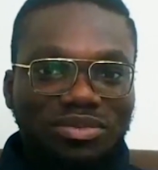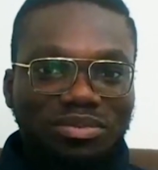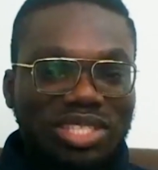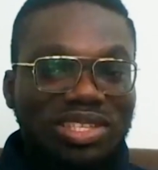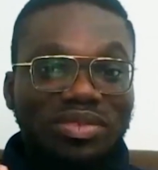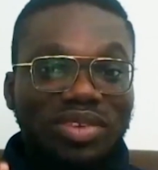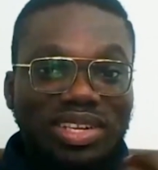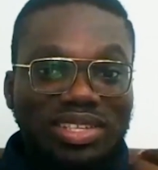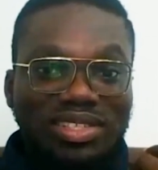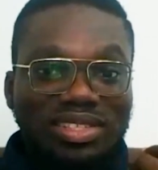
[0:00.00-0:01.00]
basically
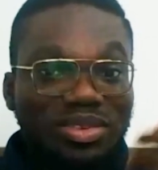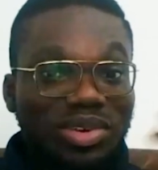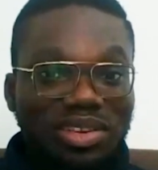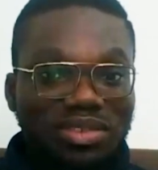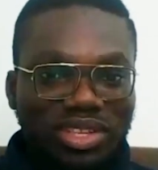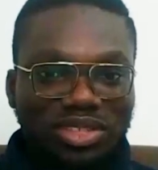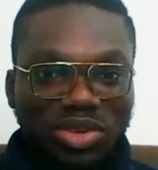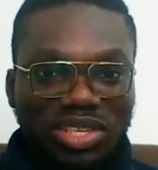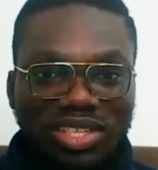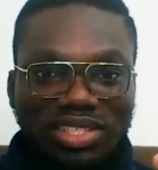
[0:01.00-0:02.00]
renders it irrelevant,
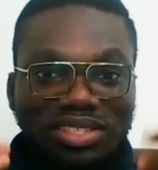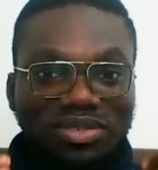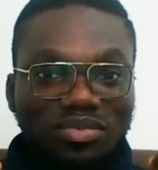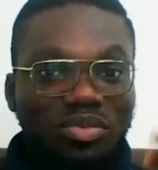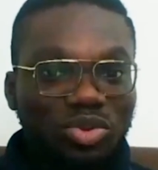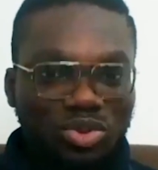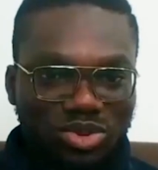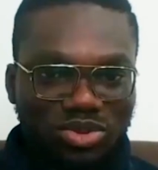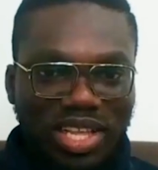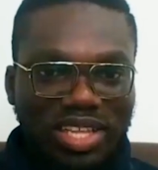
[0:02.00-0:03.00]
renders it moot.
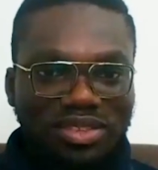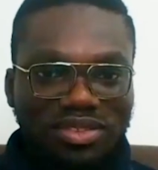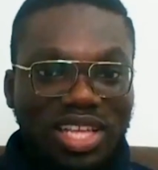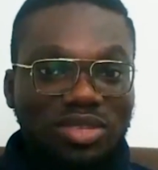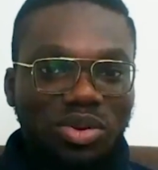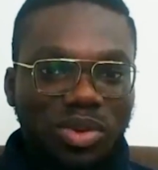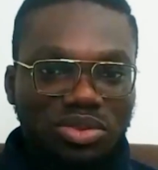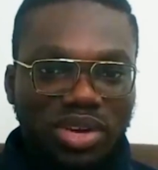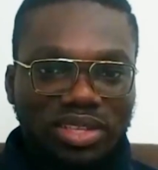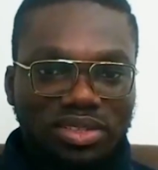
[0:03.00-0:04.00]
That's what we're
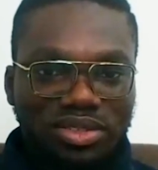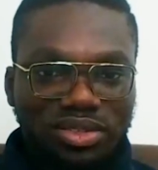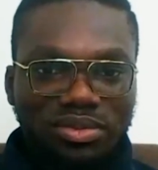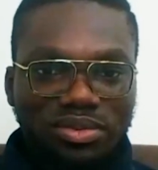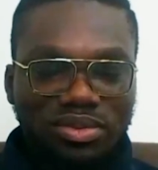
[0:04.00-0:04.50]
trying to do.